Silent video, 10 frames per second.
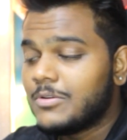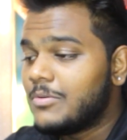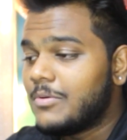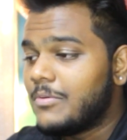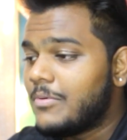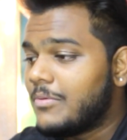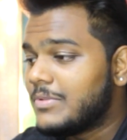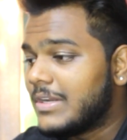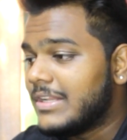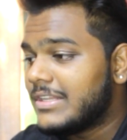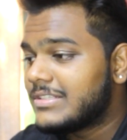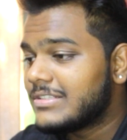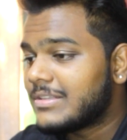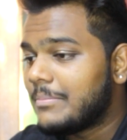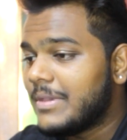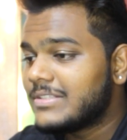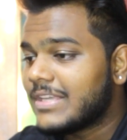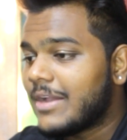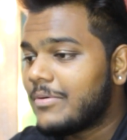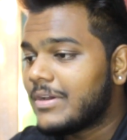Oh, the lyrics is
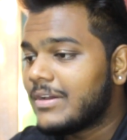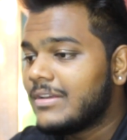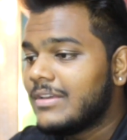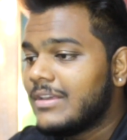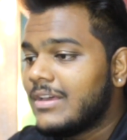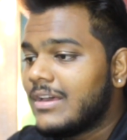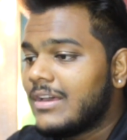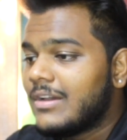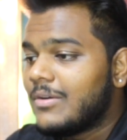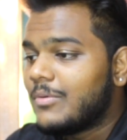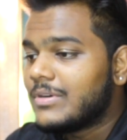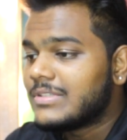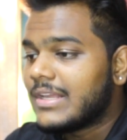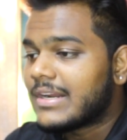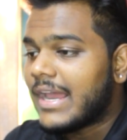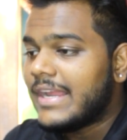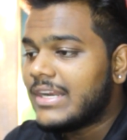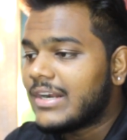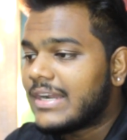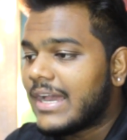amazing. I wanna, what is it?
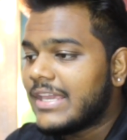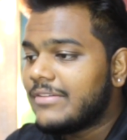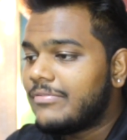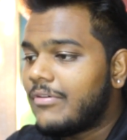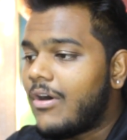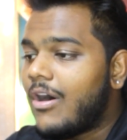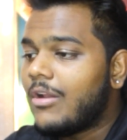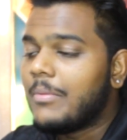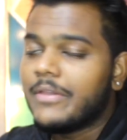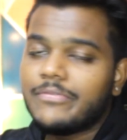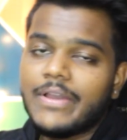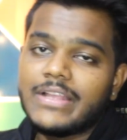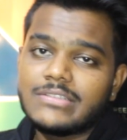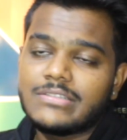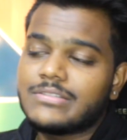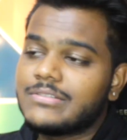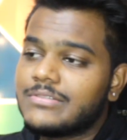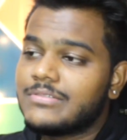Ride or die for all my fans.